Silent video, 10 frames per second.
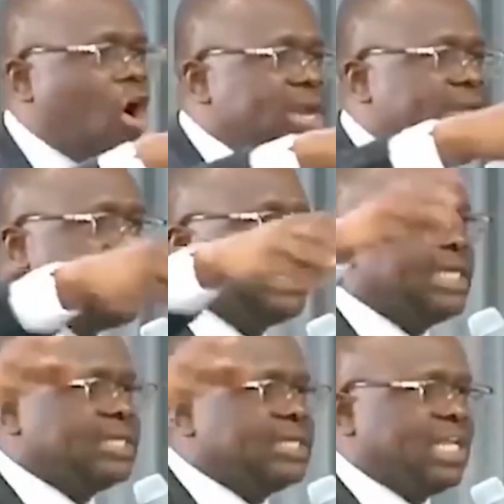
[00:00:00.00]
and all
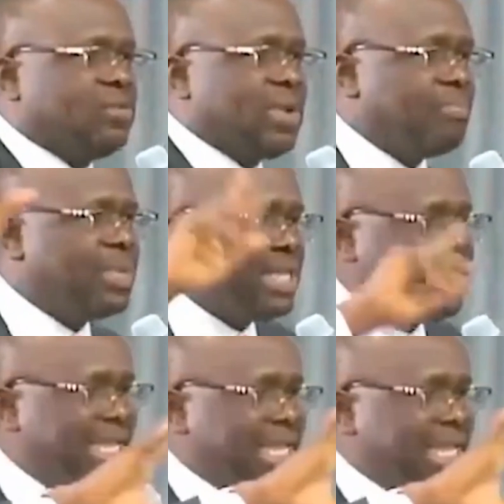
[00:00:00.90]
the details that we are
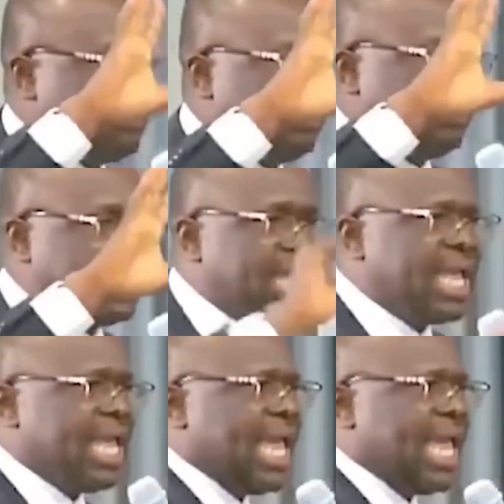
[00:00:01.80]
being given?